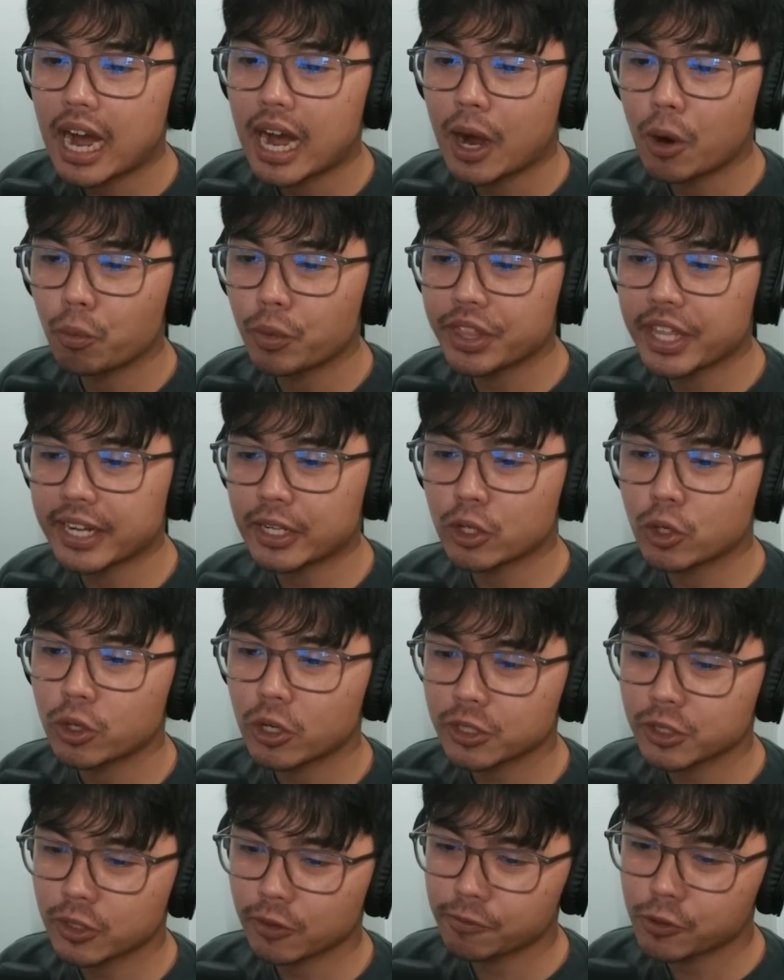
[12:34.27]
with a
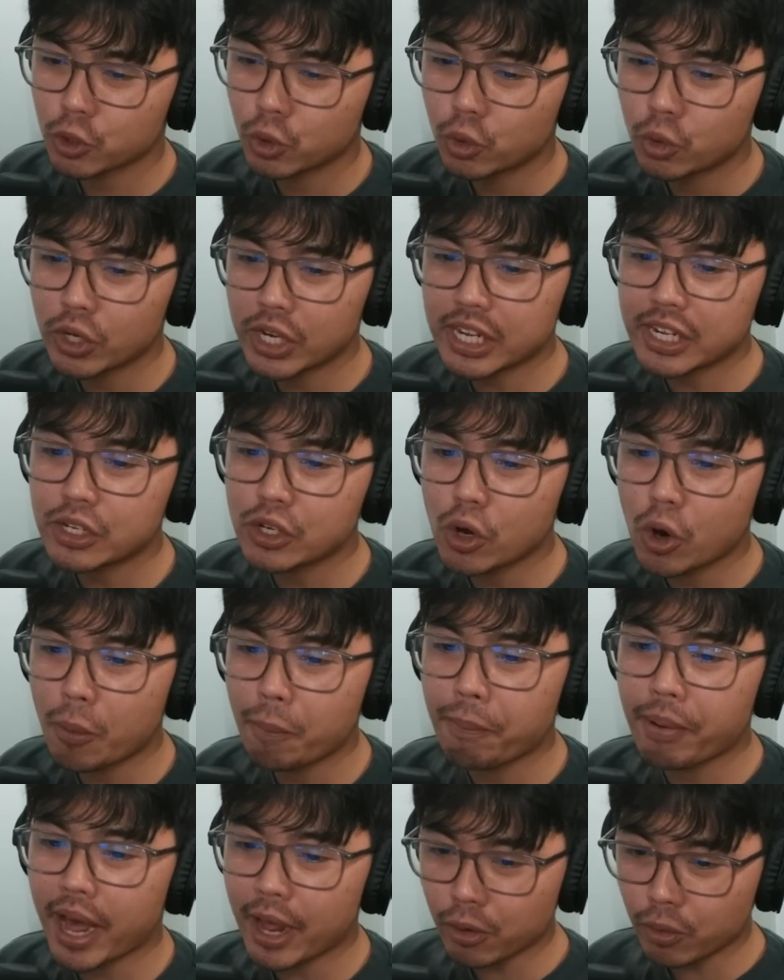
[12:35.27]
cost of 2 in your
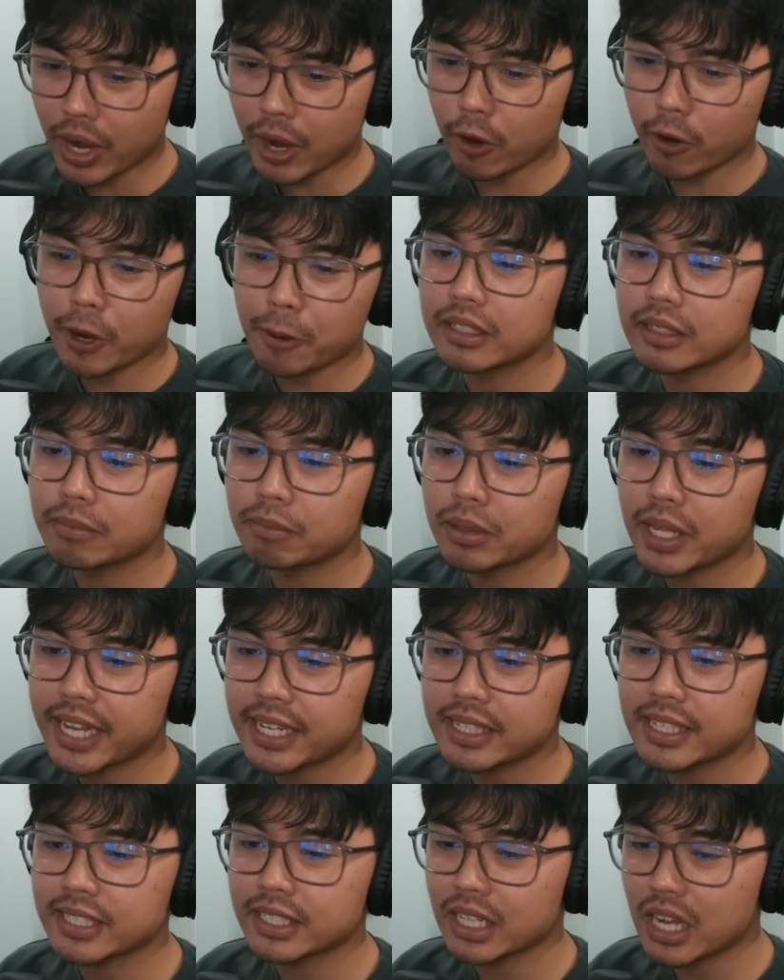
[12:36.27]
battle area, play
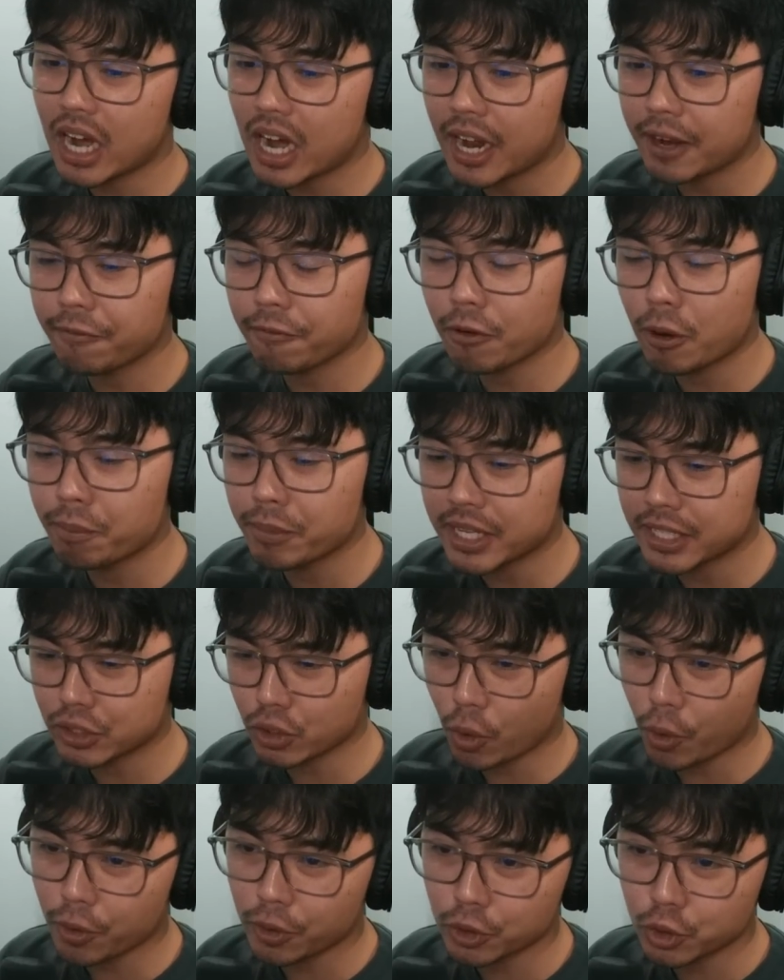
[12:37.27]
this card from its
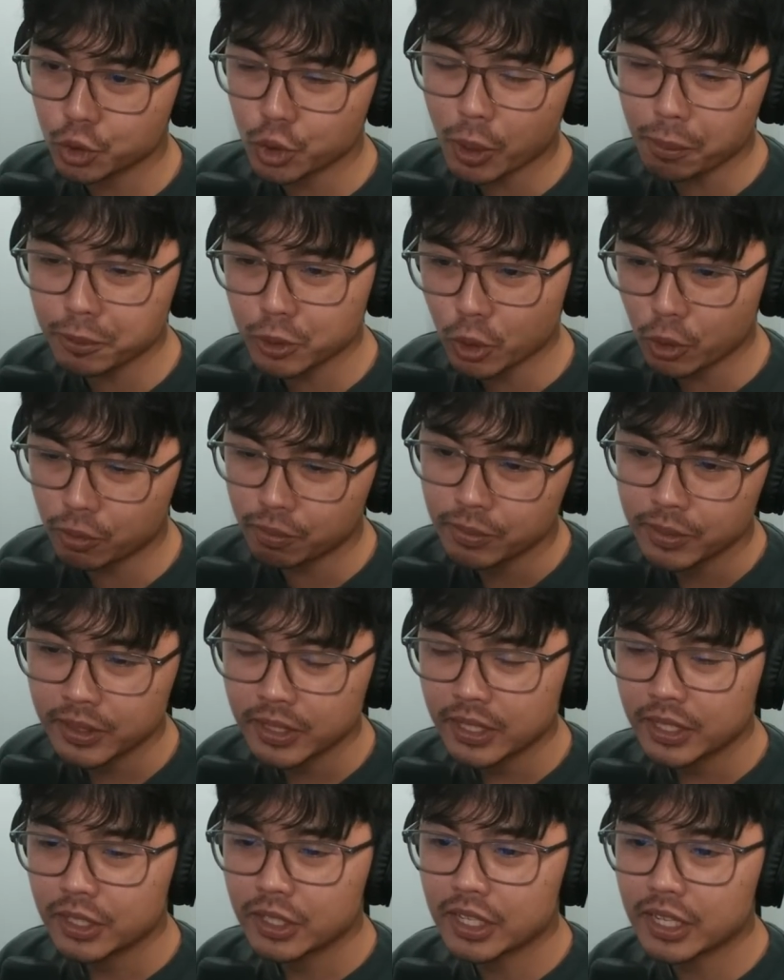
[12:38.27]
owner's drop. So you
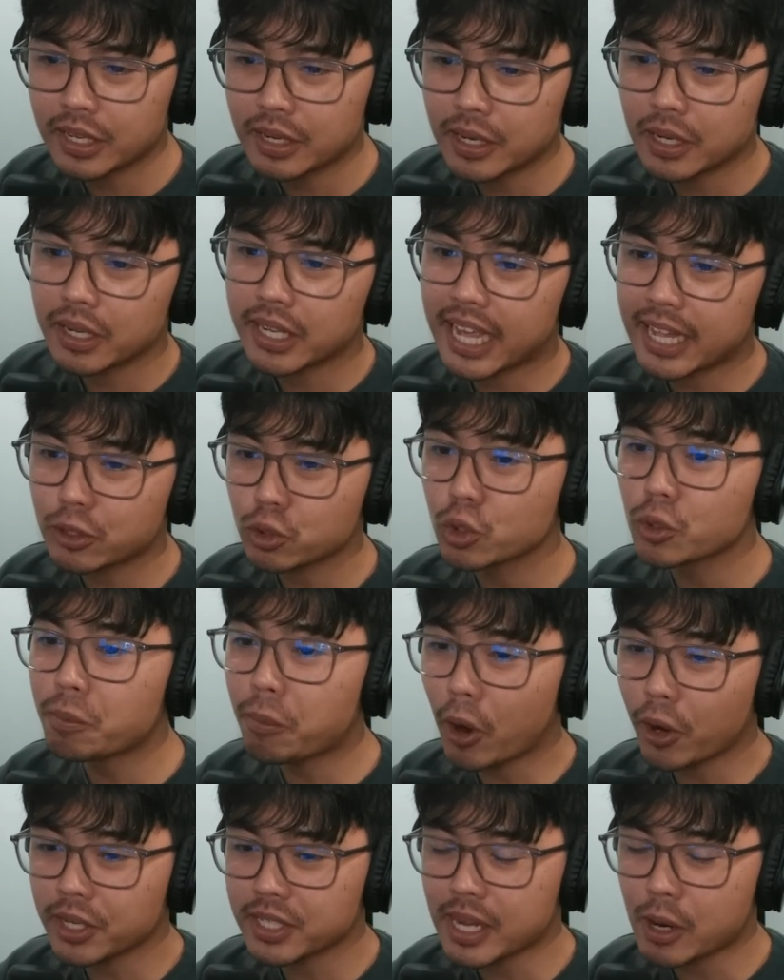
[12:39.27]
can get 2
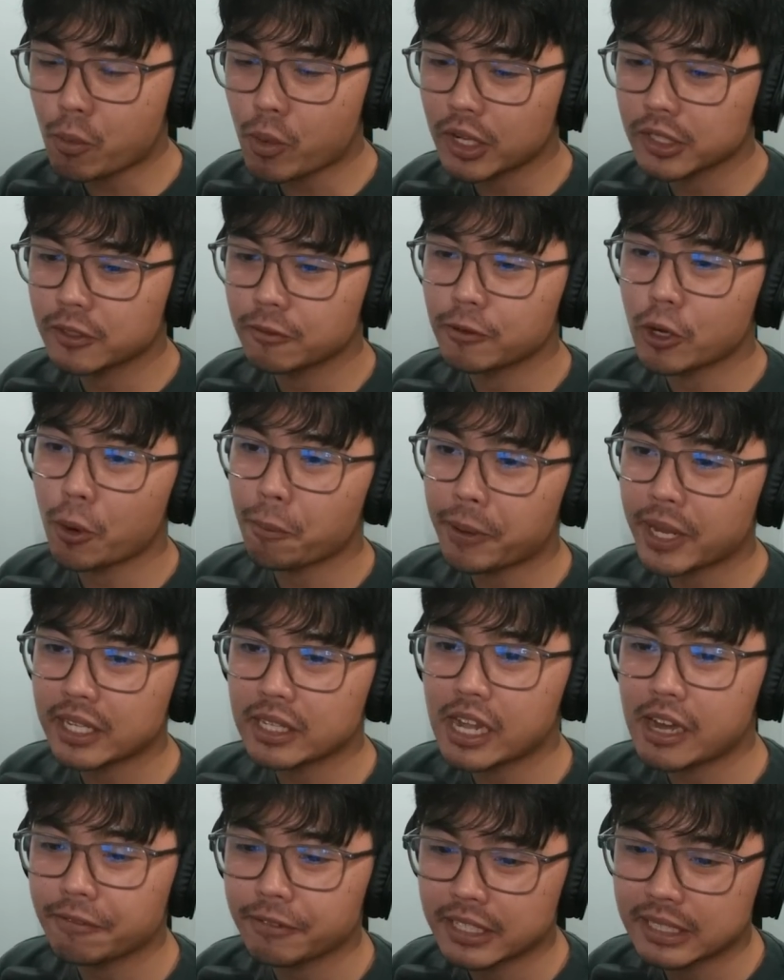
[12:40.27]
bodies at once if you go
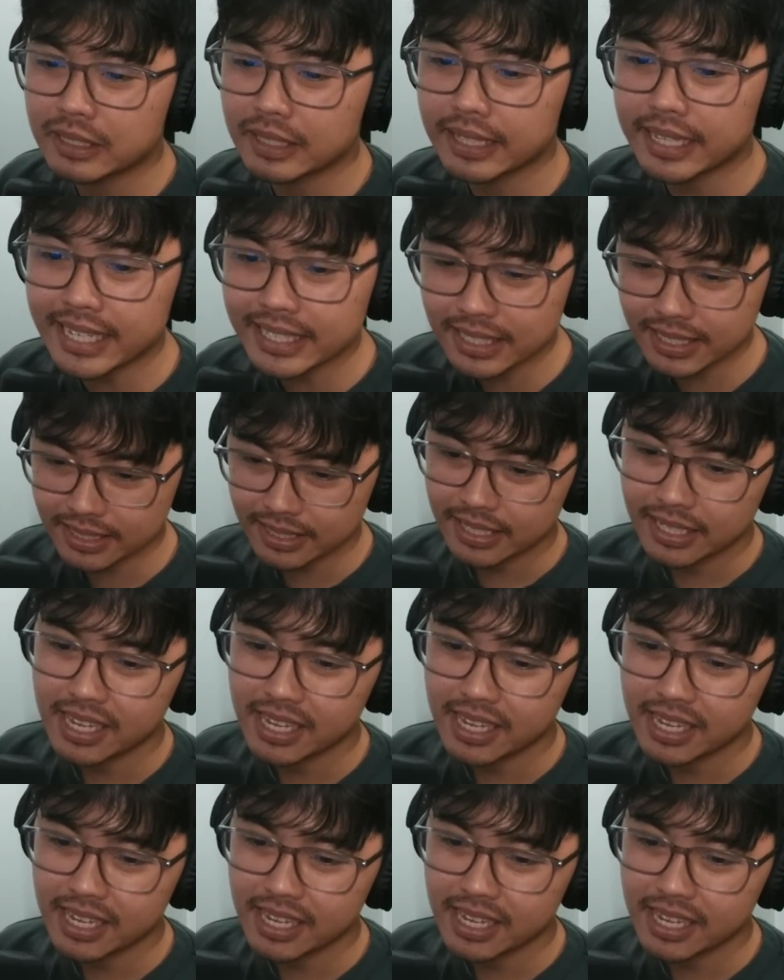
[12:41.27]
Pilaf into this.